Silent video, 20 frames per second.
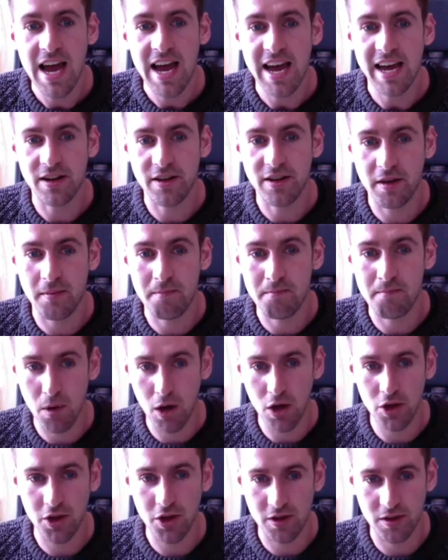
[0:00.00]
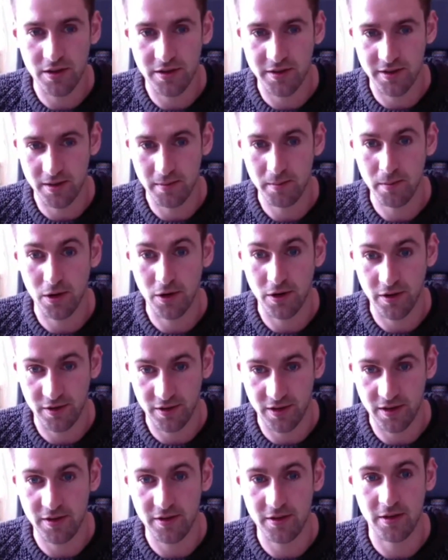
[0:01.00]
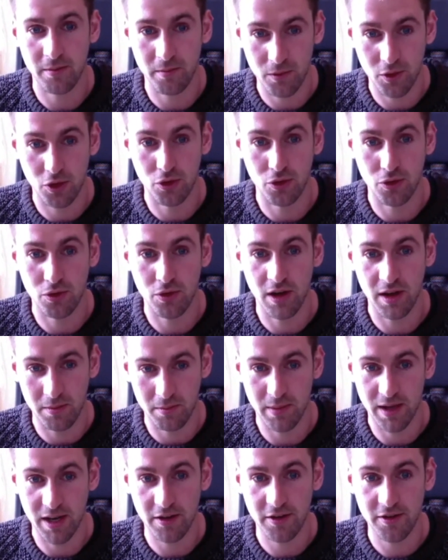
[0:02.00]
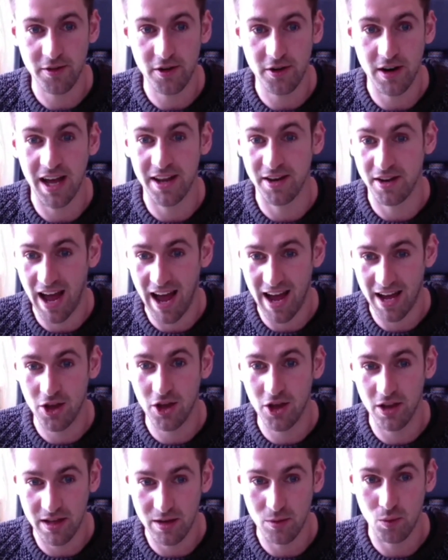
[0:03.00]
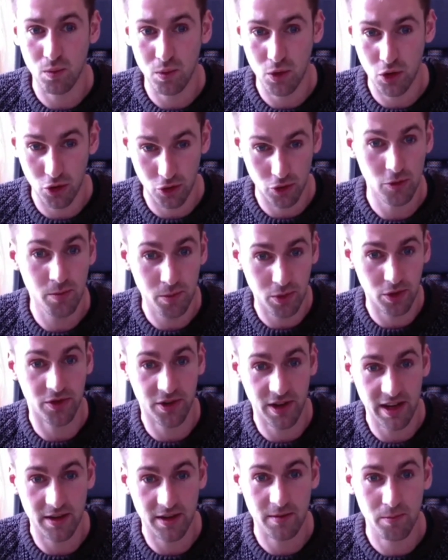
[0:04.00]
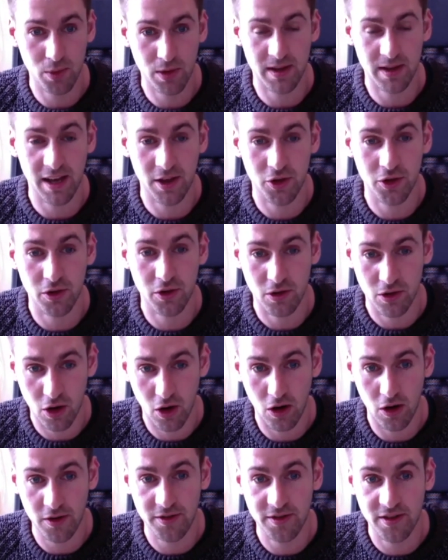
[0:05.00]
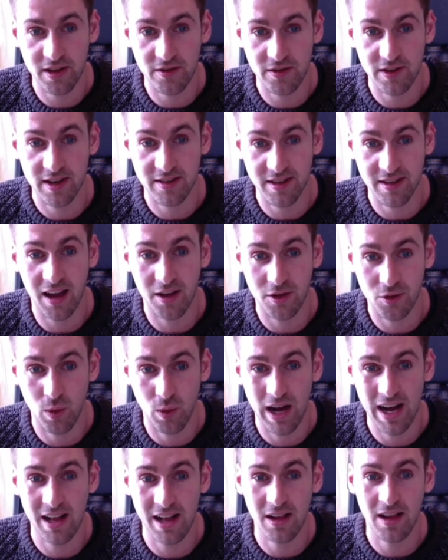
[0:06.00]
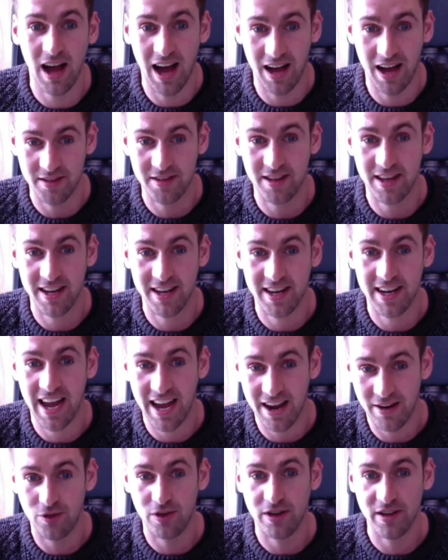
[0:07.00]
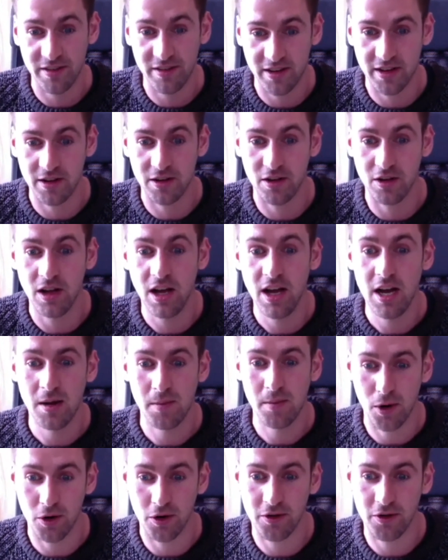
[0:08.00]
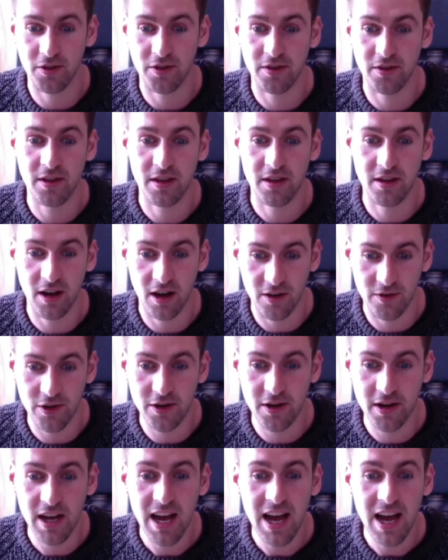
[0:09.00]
It much simpler system to administer and actually could present potential cost savings as well as getting every single person covered.